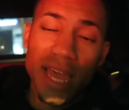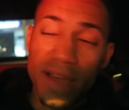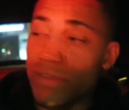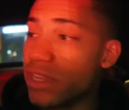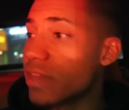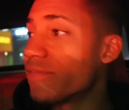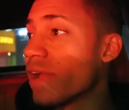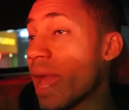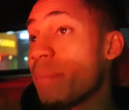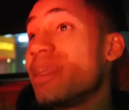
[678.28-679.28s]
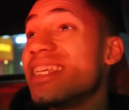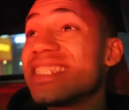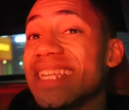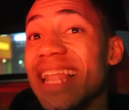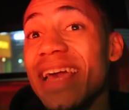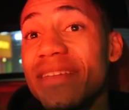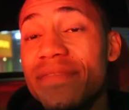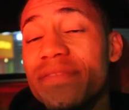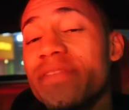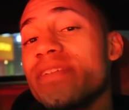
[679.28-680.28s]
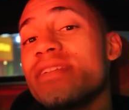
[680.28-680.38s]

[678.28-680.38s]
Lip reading: Now, if you're looking for happiness in life,